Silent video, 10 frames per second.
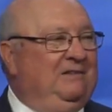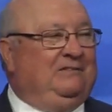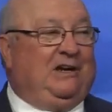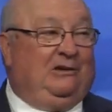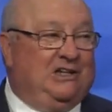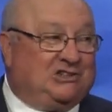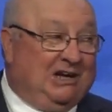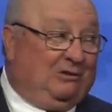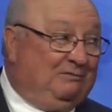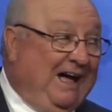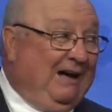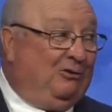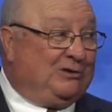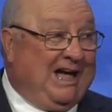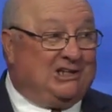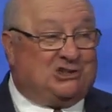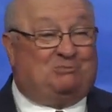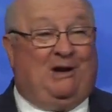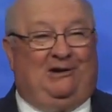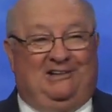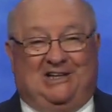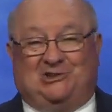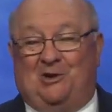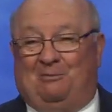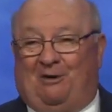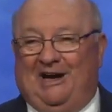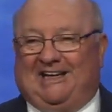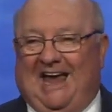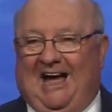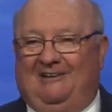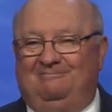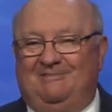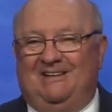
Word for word: that there is a revival kind of spirit that's going to break out